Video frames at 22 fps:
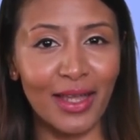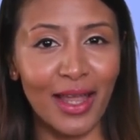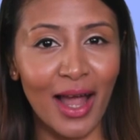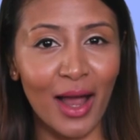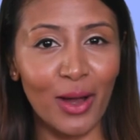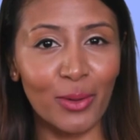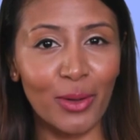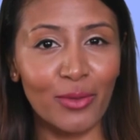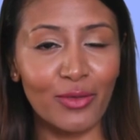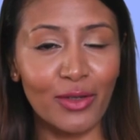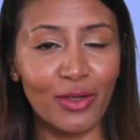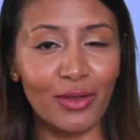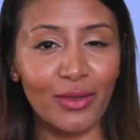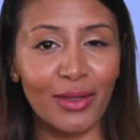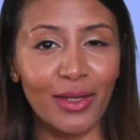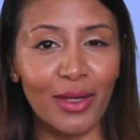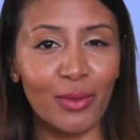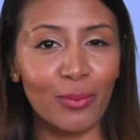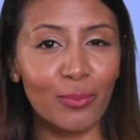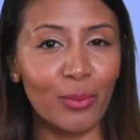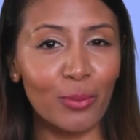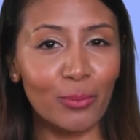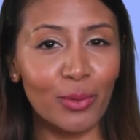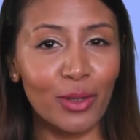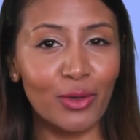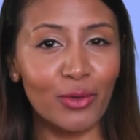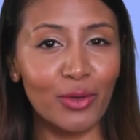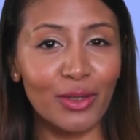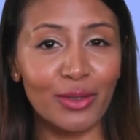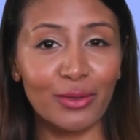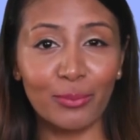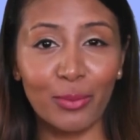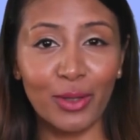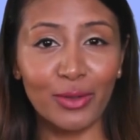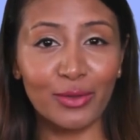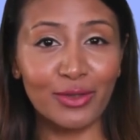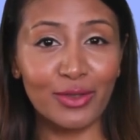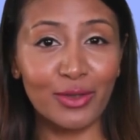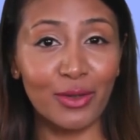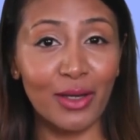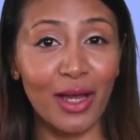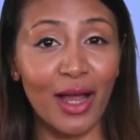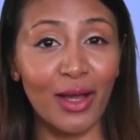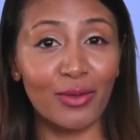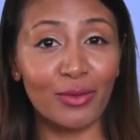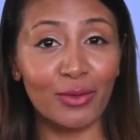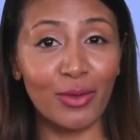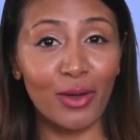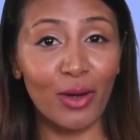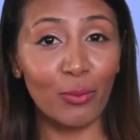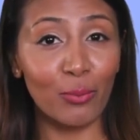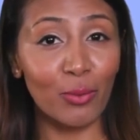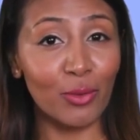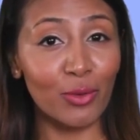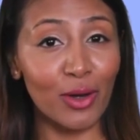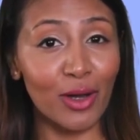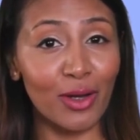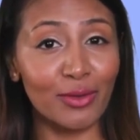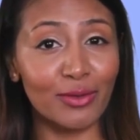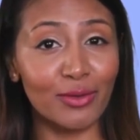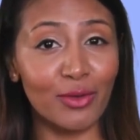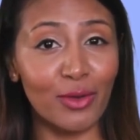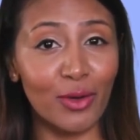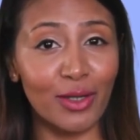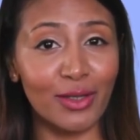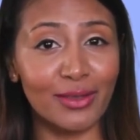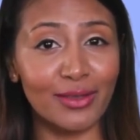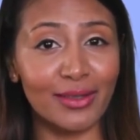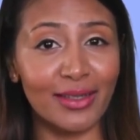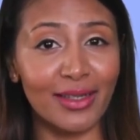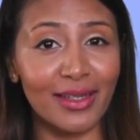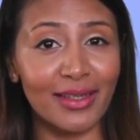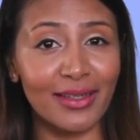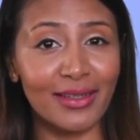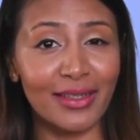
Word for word: However, when we are exposed to loud or prolonged noise,